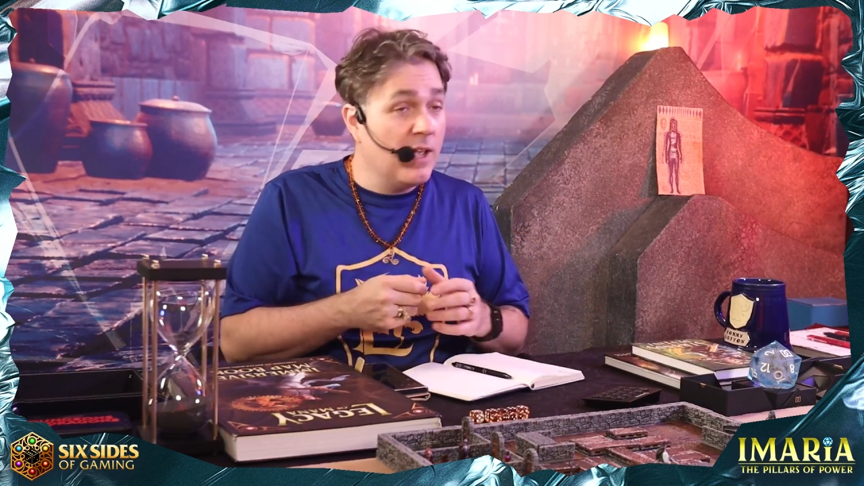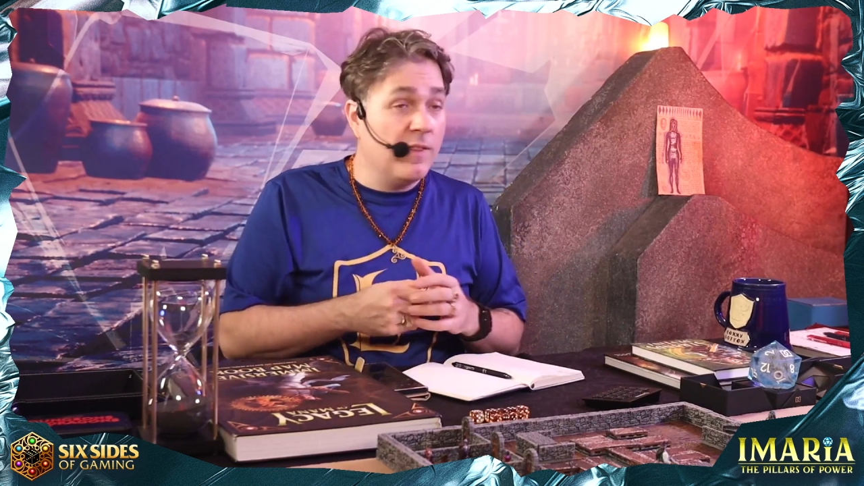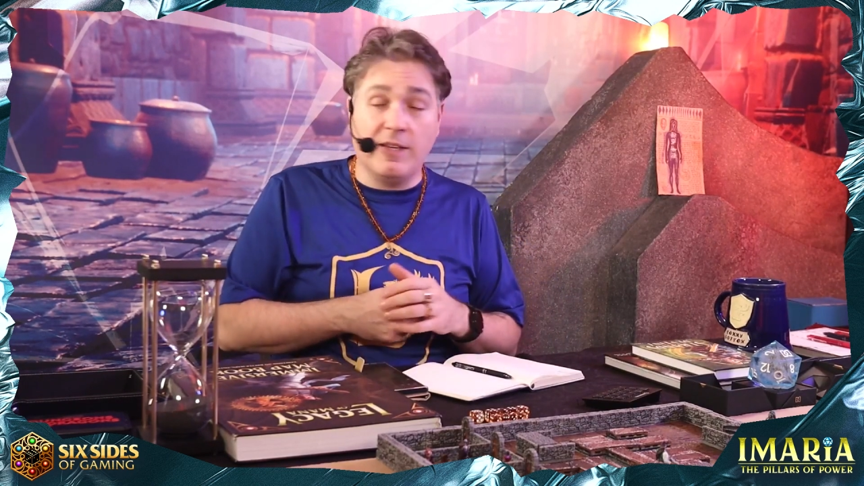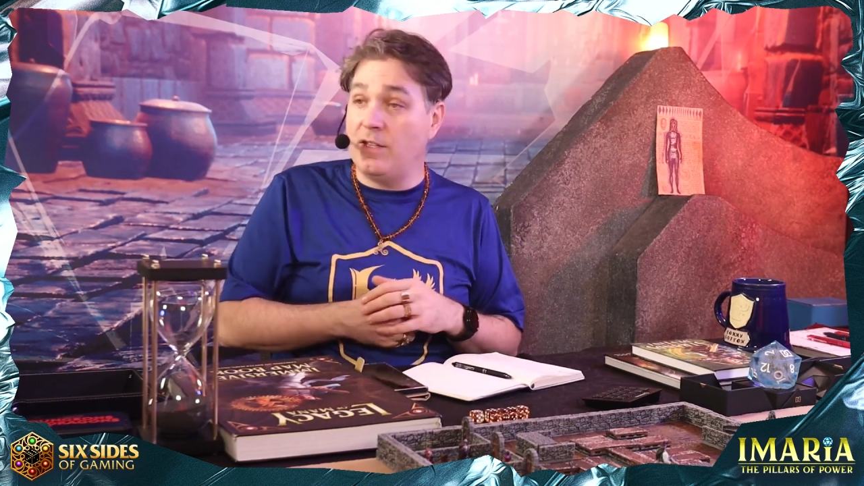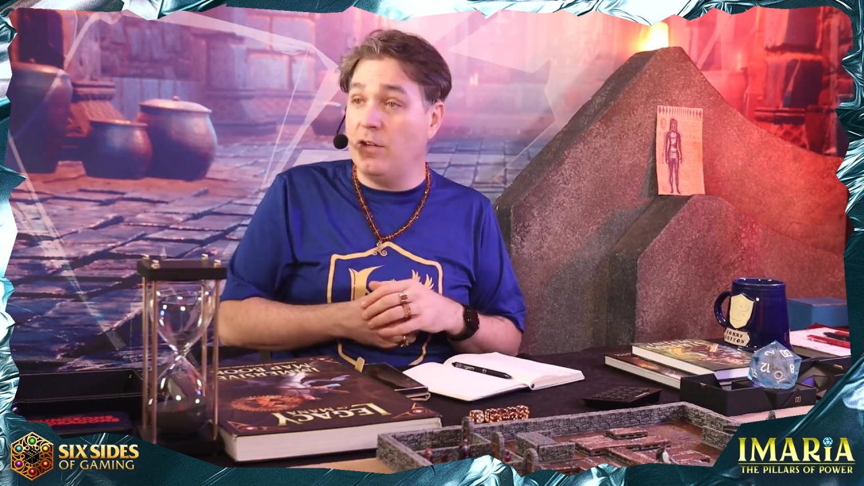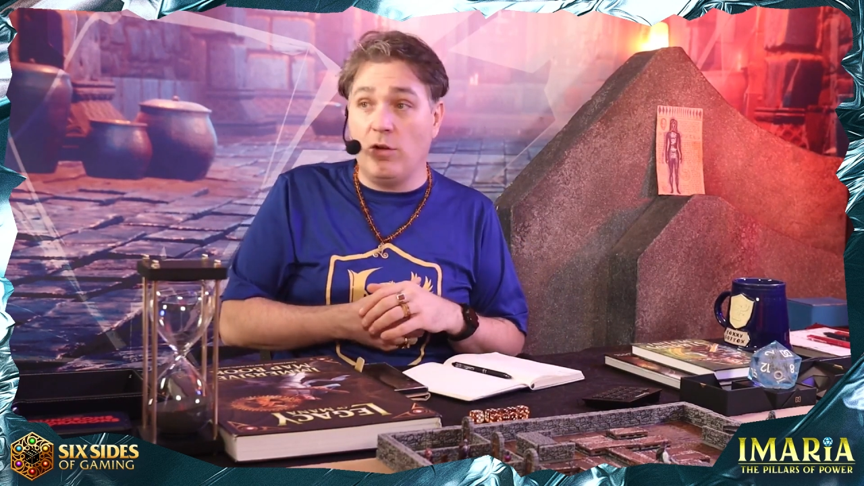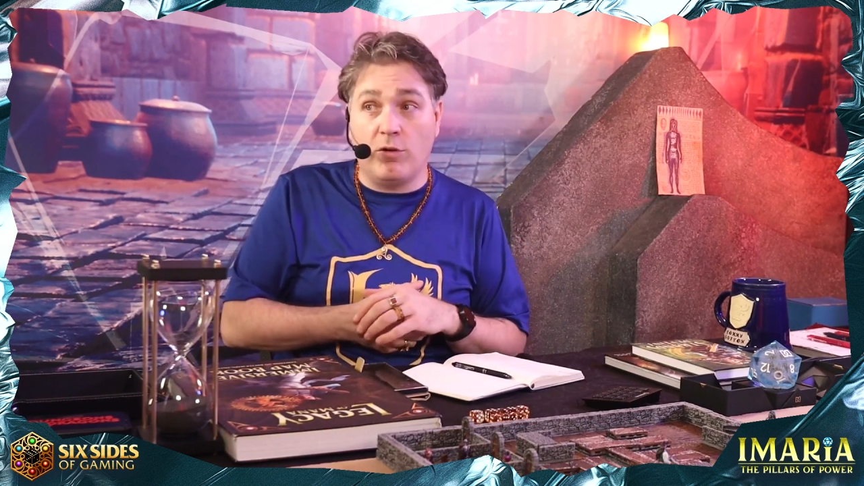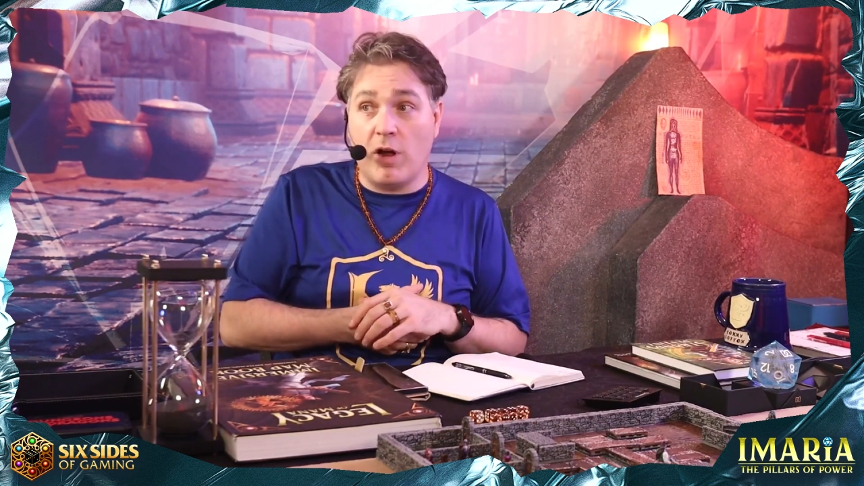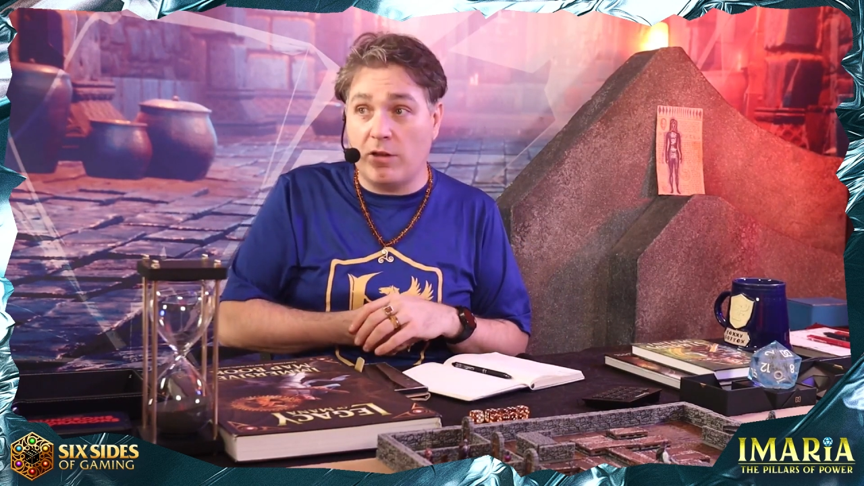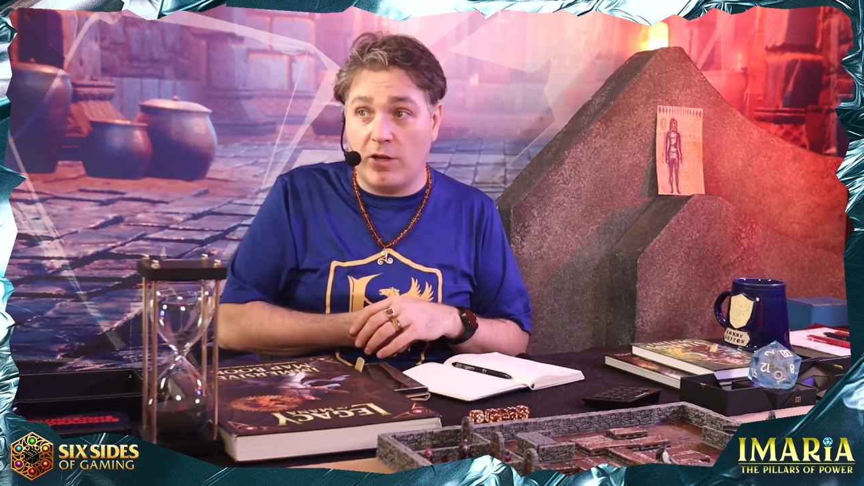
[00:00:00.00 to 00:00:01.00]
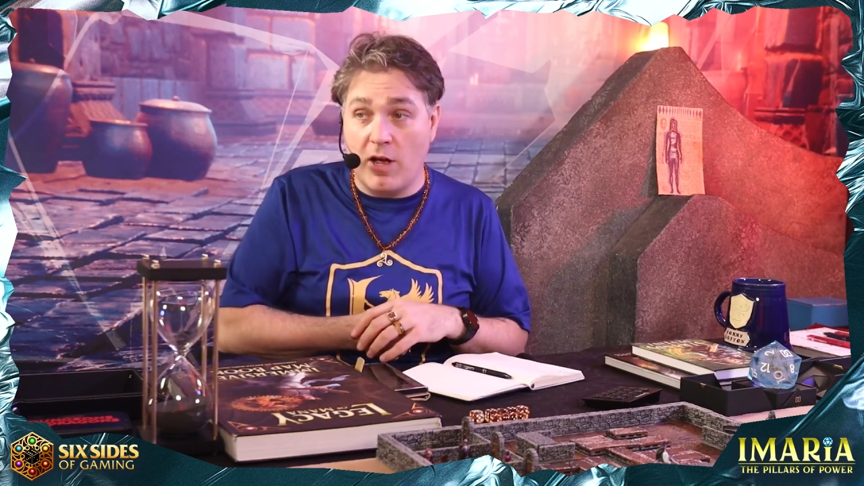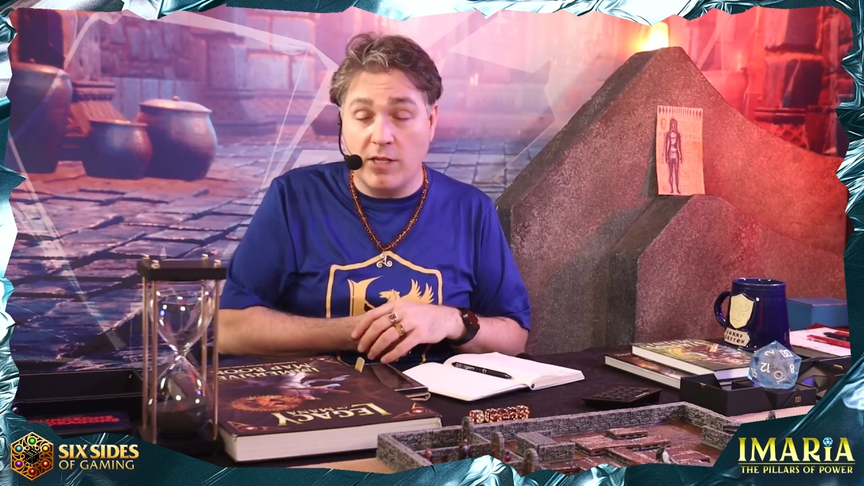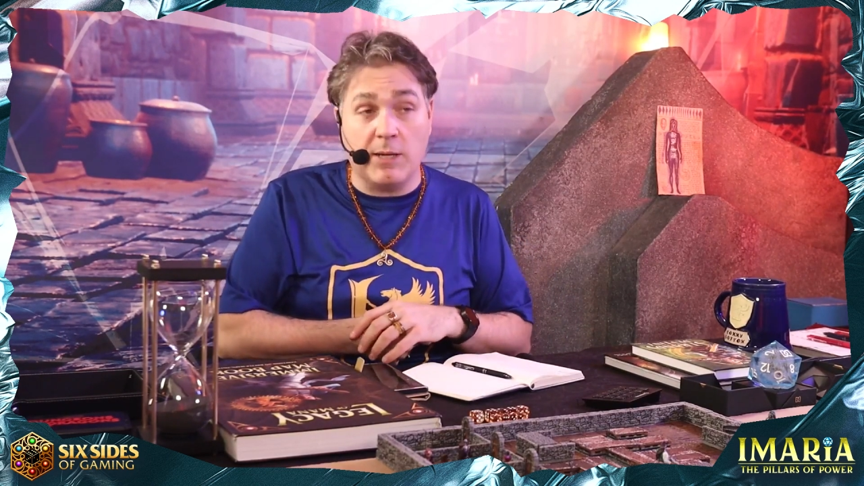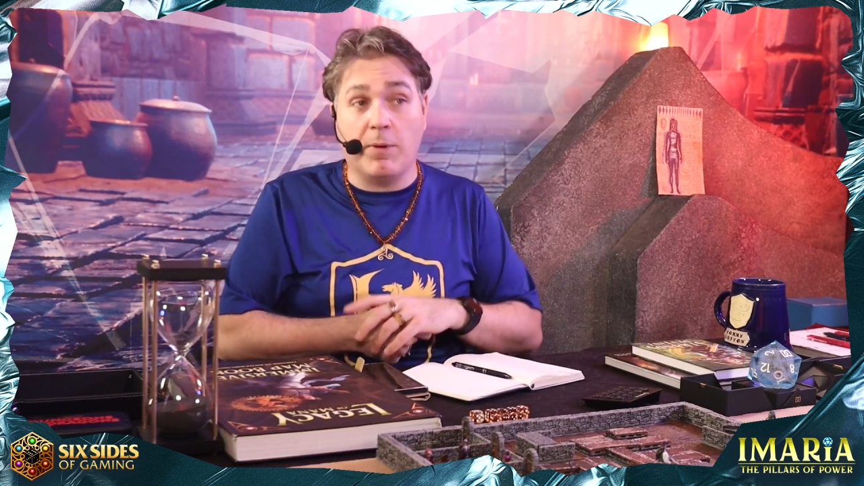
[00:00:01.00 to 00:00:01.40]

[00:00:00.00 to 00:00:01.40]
they still don't grok the concept.